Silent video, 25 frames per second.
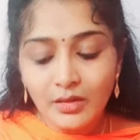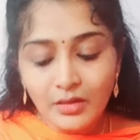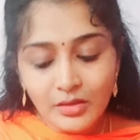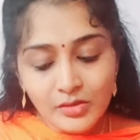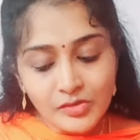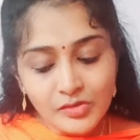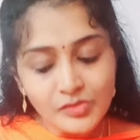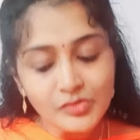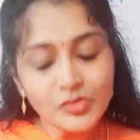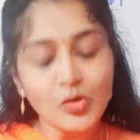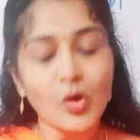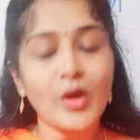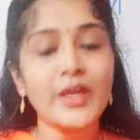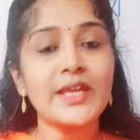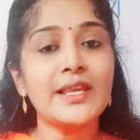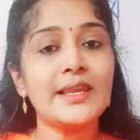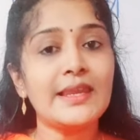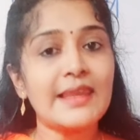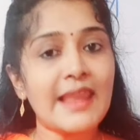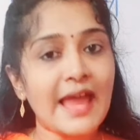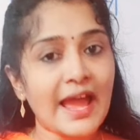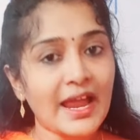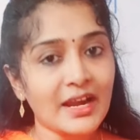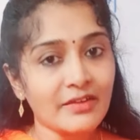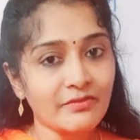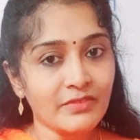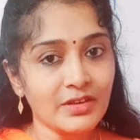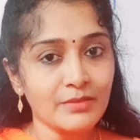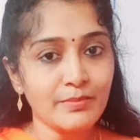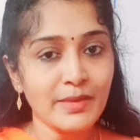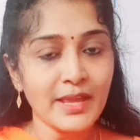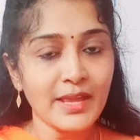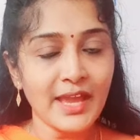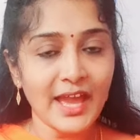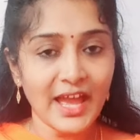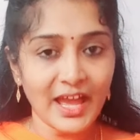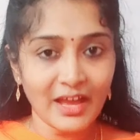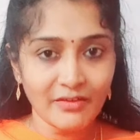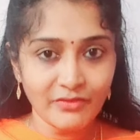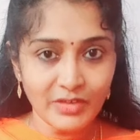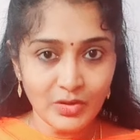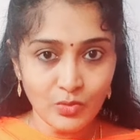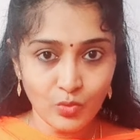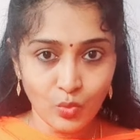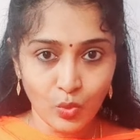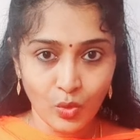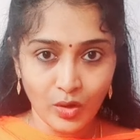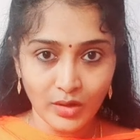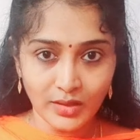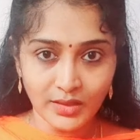soil, land will be having
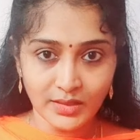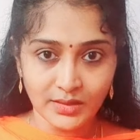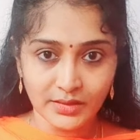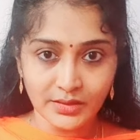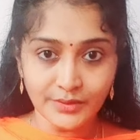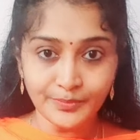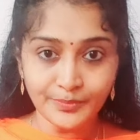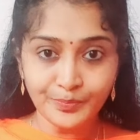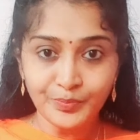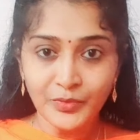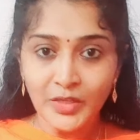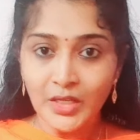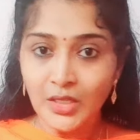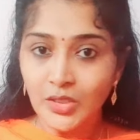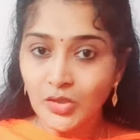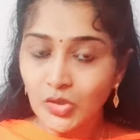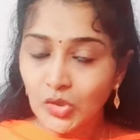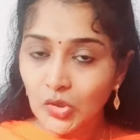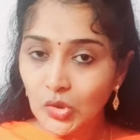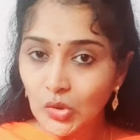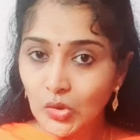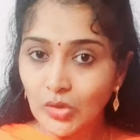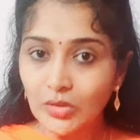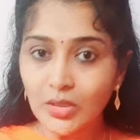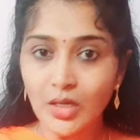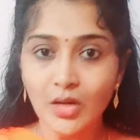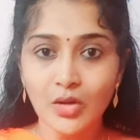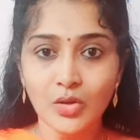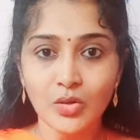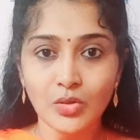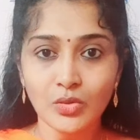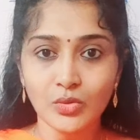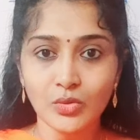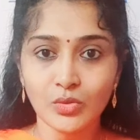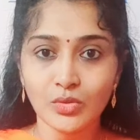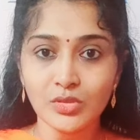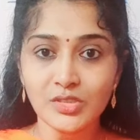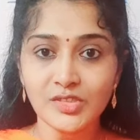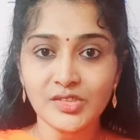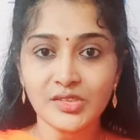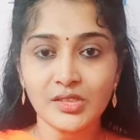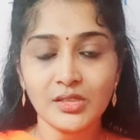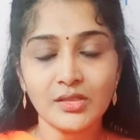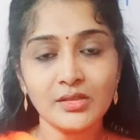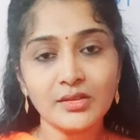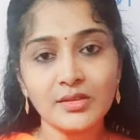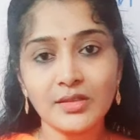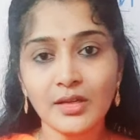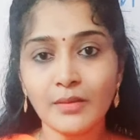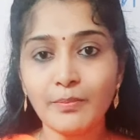water. Through the roots,
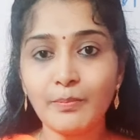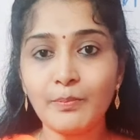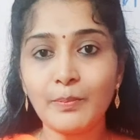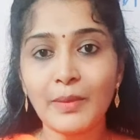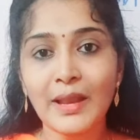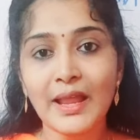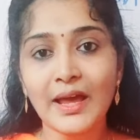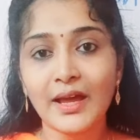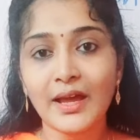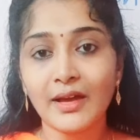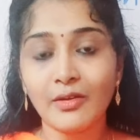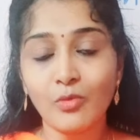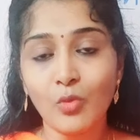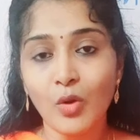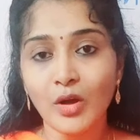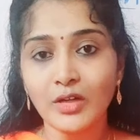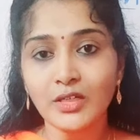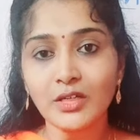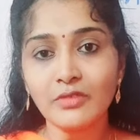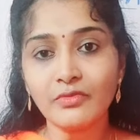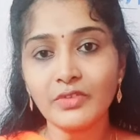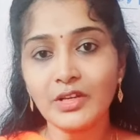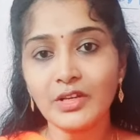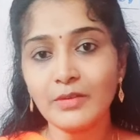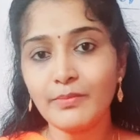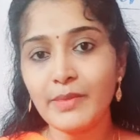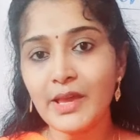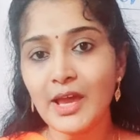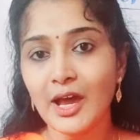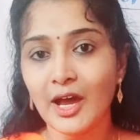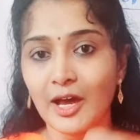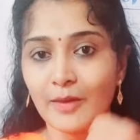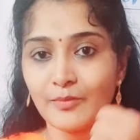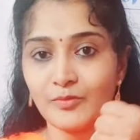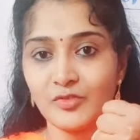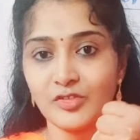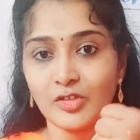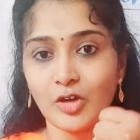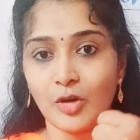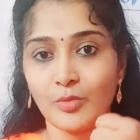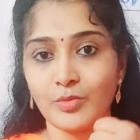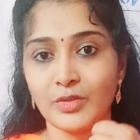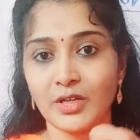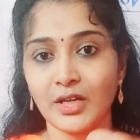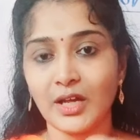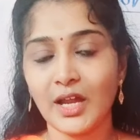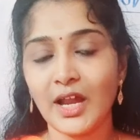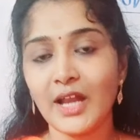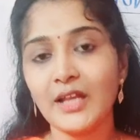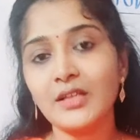the water will be absorbed
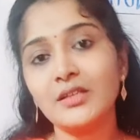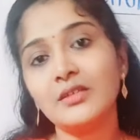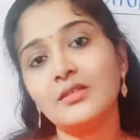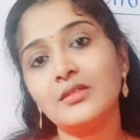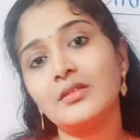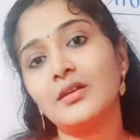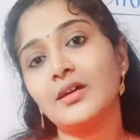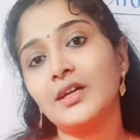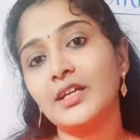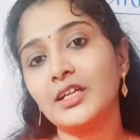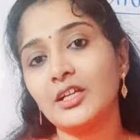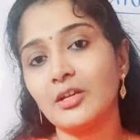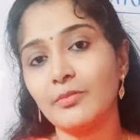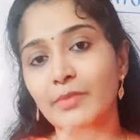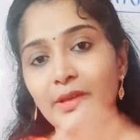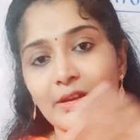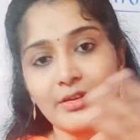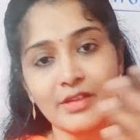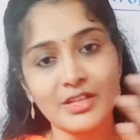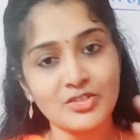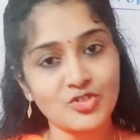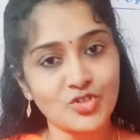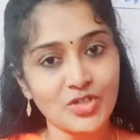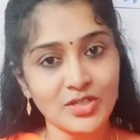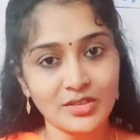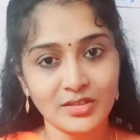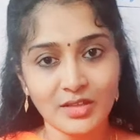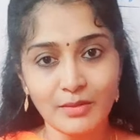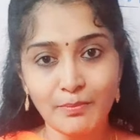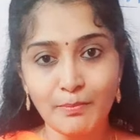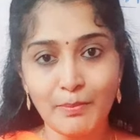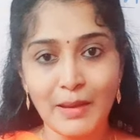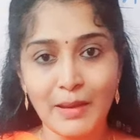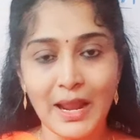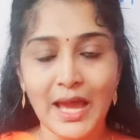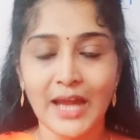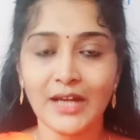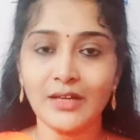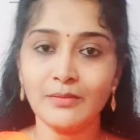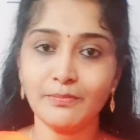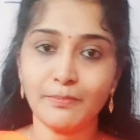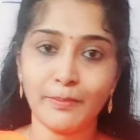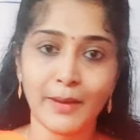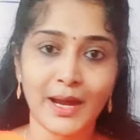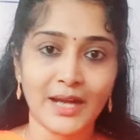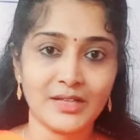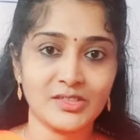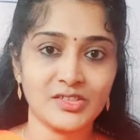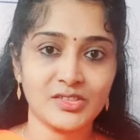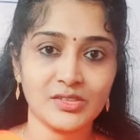and it will be reaching the plant
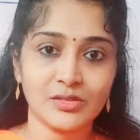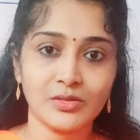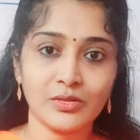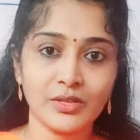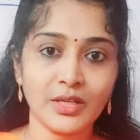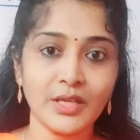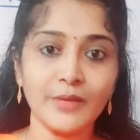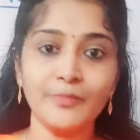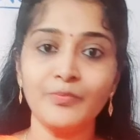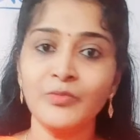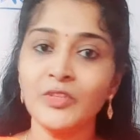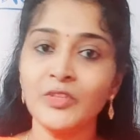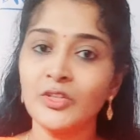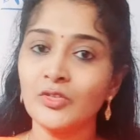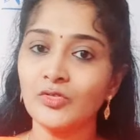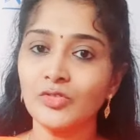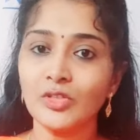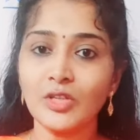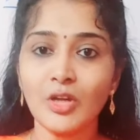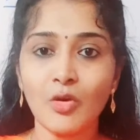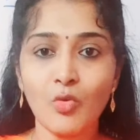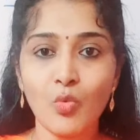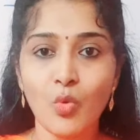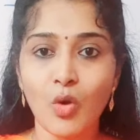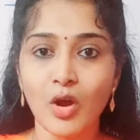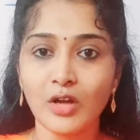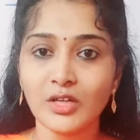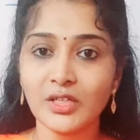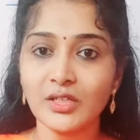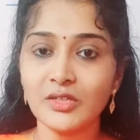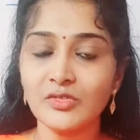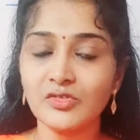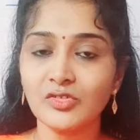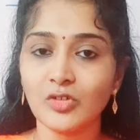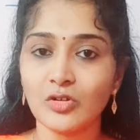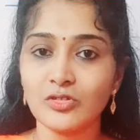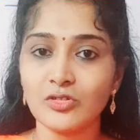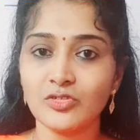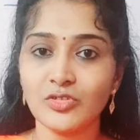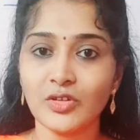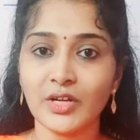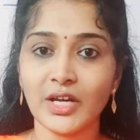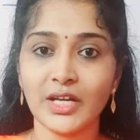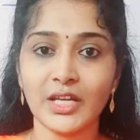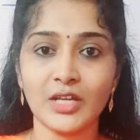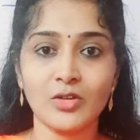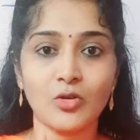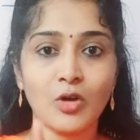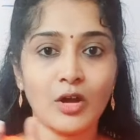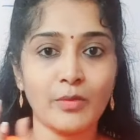parts. Okay, so now water is also
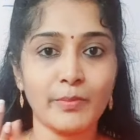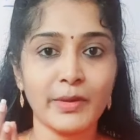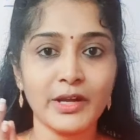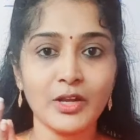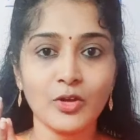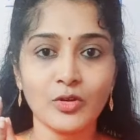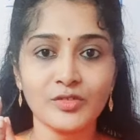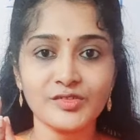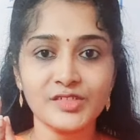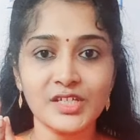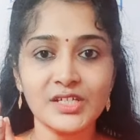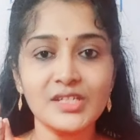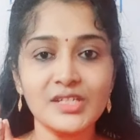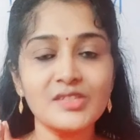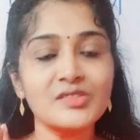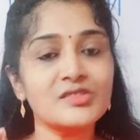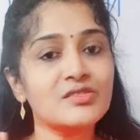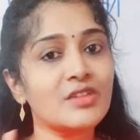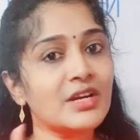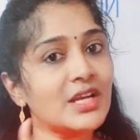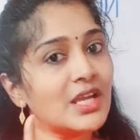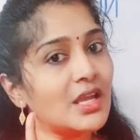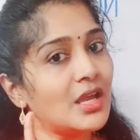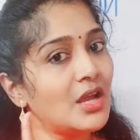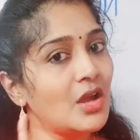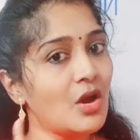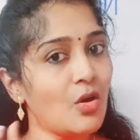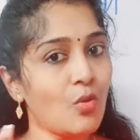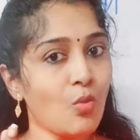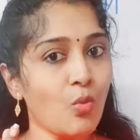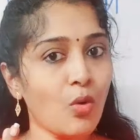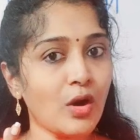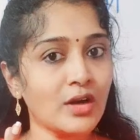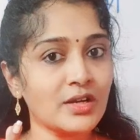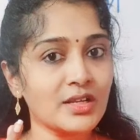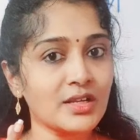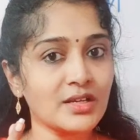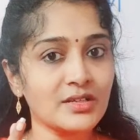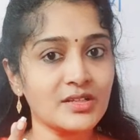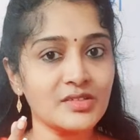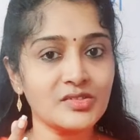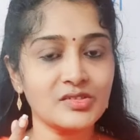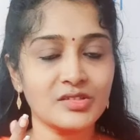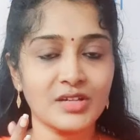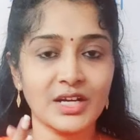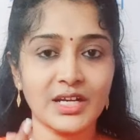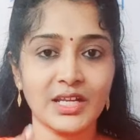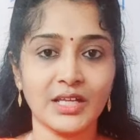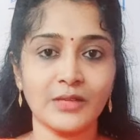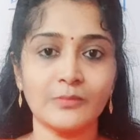ready, carbon dioxide is ready, water is
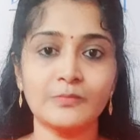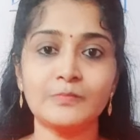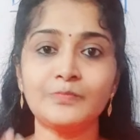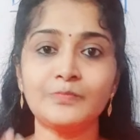ready.